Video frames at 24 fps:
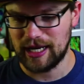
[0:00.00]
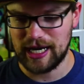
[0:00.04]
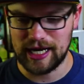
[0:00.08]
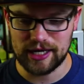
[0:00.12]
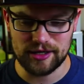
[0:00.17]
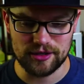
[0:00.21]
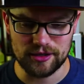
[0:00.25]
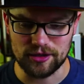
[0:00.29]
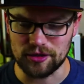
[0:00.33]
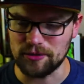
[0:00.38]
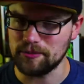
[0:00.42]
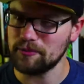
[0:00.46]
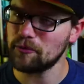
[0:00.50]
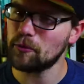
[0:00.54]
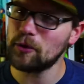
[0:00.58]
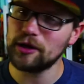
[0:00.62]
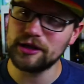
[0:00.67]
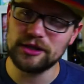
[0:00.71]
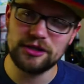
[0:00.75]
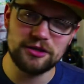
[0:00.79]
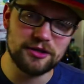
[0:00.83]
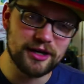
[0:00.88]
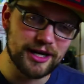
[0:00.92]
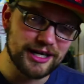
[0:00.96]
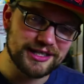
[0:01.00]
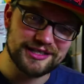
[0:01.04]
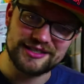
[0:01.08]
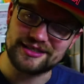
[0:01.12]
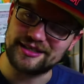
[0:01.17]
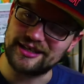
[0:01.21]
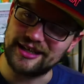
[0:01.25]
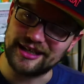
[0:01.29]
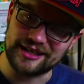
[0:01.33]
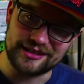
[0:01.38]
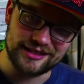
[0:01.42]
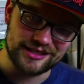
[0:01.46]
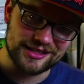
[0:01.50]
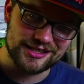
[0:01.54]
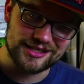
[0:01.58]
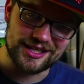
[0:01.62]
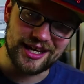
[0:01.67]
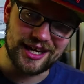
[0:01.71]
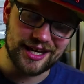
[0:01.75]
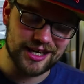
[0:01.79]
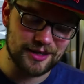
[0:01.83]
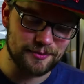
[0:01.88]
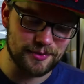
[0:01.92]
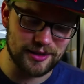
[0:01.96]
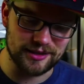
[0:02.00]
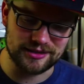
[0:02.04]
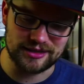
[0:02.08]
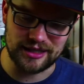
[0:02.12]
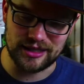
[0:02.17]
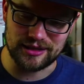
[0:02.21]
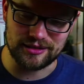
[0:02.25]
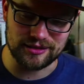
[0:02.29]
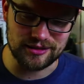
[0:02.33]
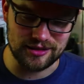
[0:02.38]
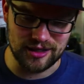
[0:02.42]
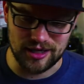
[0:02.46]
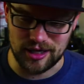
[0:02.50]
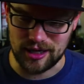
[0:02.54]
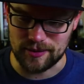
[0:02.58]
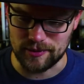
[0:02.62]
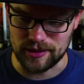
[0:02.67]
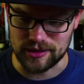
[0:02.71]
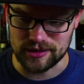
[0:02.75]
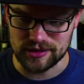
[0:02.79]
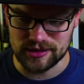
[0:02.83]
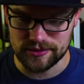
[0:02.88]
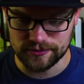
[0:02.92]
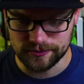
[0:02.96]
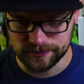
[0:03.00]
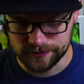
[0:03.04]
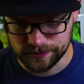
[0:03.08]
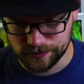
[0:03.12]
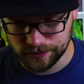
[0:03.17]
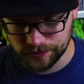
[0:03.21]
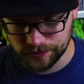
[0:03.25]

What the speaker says: I don't know. What do you guys think? Let's talk about that in the comments.